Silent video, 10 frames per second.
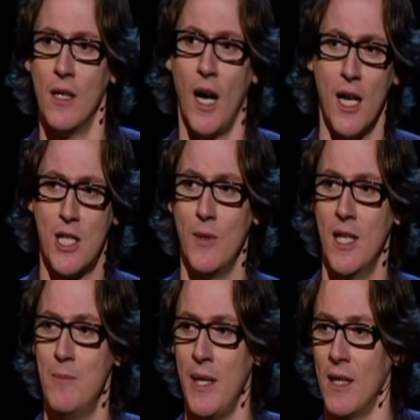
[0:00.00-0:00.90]
aren't you
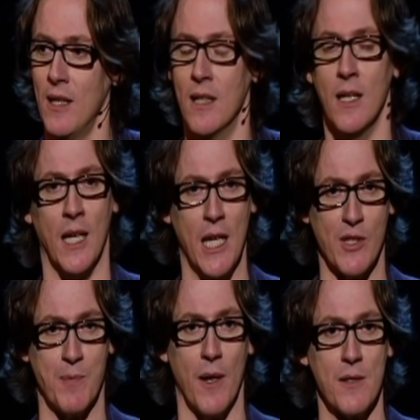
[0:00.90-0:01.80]
Ian Beale? And he
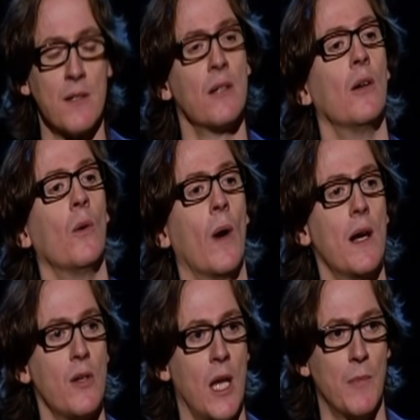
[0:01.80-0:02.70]
responded, where
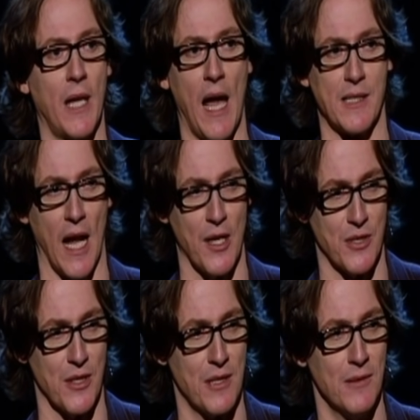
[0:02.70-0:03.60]
do you keep the gas
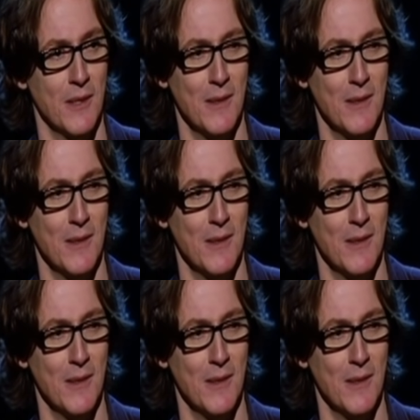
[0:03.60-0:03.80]
canisters?